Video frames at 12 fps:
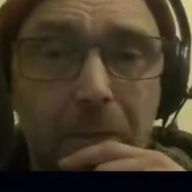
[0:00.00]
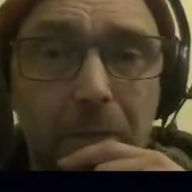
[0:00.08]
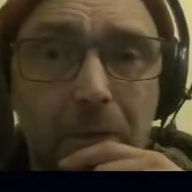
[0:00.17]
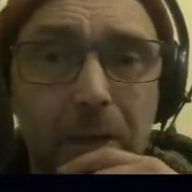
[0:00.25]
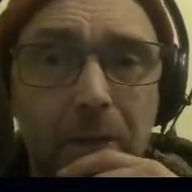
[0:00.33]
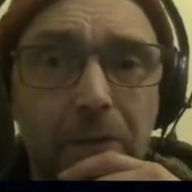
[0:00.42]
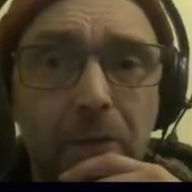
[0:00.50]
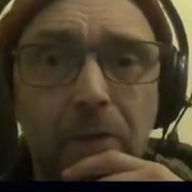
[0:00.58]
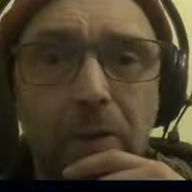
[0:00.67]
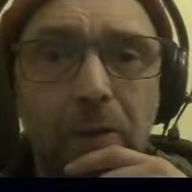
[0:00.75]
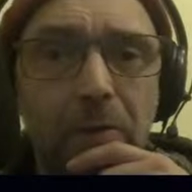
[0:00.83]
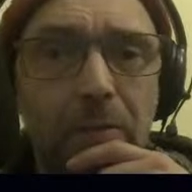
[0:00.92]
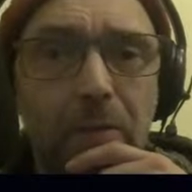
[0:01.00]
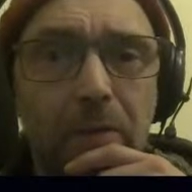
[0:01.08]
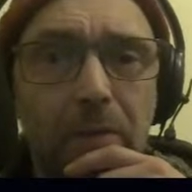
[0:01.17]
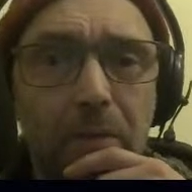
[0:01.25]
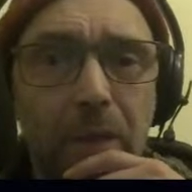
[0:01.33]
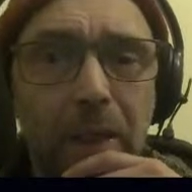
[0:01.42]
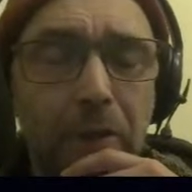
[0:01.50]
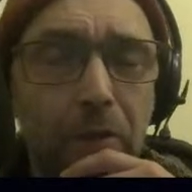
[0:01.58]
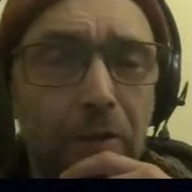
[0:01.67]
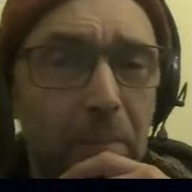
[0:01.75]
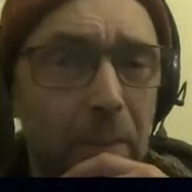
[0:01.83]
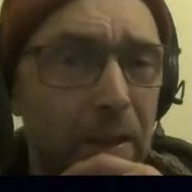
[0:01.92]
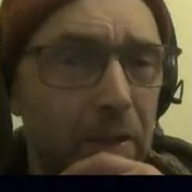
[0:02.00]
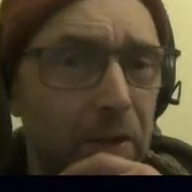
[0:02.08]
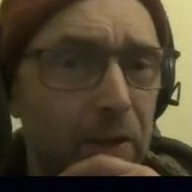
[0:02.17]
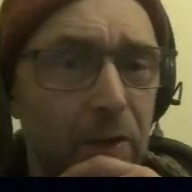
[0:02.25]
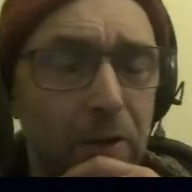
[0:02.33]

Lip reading: Right. So in your opinion,